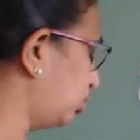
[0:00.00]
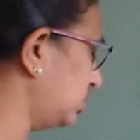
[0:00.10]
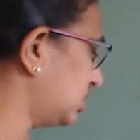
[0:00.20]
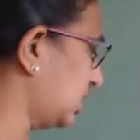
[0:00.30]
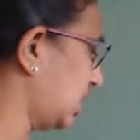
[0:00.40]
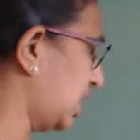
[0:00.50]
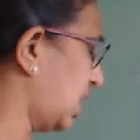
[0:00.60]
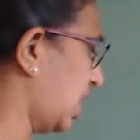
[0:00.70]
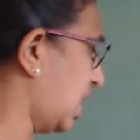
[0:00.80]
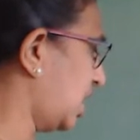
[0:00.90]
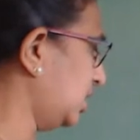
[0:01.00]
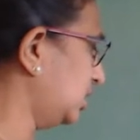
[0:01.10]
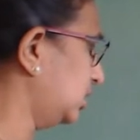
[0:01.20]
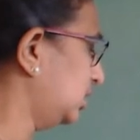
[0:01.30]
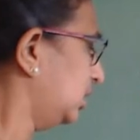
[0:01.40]
bones
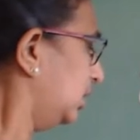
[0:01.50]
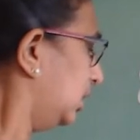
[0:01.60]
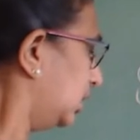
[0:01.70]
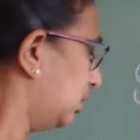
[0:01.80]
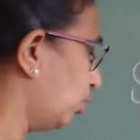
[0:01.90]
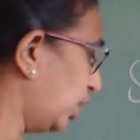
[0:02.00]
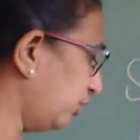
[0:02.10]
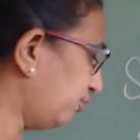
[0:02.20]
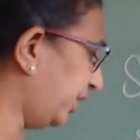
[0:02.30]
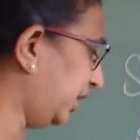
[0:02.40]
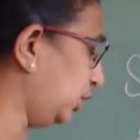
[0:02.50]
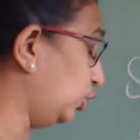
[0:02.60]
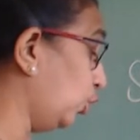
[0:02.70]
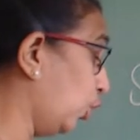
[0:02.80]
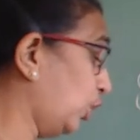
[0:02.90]
are
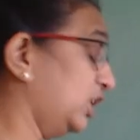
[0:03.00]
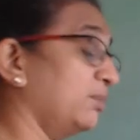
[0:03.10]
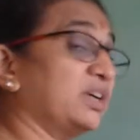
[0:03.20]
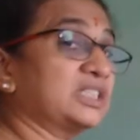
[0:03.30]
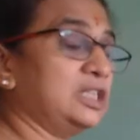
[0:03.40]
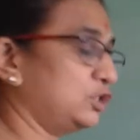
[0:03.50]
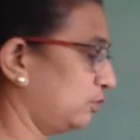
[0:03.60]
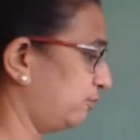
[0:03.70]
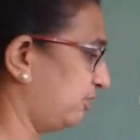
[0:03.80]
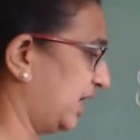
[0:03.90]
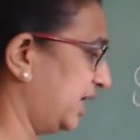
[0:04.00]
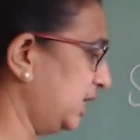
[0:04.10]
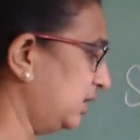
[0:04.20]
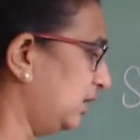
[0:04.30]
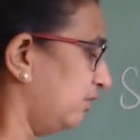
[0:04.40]
modified to hold the muscles of
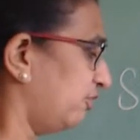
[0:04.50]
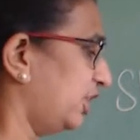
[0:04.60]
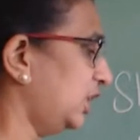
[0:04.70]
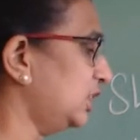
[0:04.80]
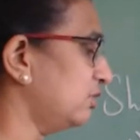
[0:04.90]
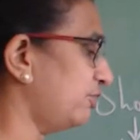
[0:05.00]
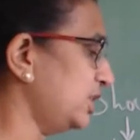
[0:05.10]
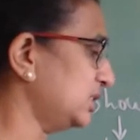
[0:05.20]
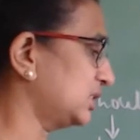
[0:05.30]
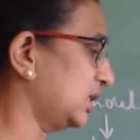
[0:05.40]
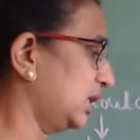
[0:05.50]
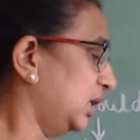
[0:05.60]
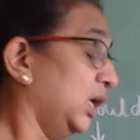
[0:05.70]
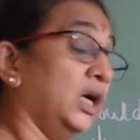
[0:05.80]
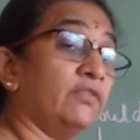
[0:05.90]
flight, wherein the wings
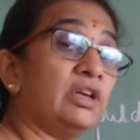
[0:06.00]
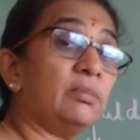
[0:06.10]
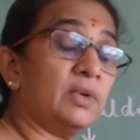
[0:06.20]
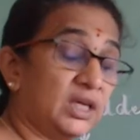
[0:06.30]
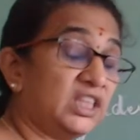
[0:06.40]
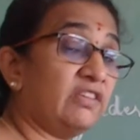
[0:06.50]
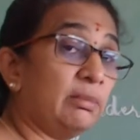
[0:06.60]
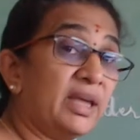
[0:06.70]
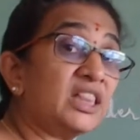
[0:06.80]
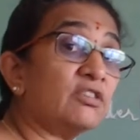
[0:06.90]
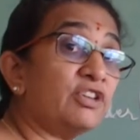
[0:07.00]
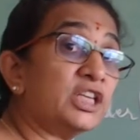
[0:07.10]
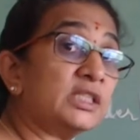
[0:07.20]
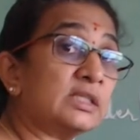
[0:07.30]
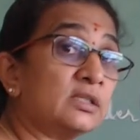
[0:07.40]
will they will make the
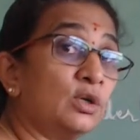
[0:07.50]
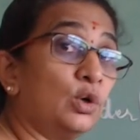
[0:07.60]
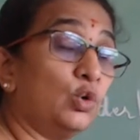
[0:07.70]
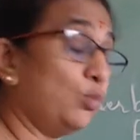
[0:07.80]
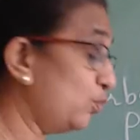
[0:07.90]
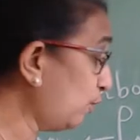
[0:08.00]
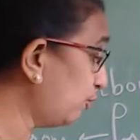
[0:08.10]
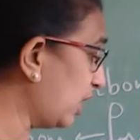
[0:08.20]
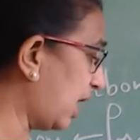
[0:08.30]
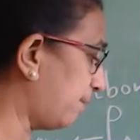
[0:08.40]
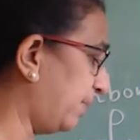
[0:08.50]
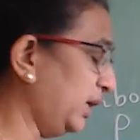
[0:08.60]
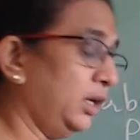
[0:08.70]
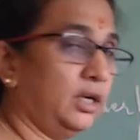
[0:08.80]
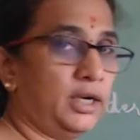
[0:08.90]
wings to move up
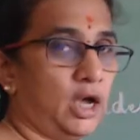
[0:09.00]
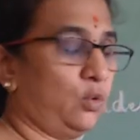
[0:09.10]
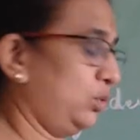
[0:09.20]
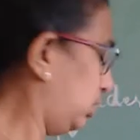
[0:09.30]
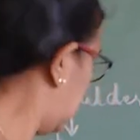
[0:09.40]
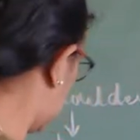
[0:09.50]
and down.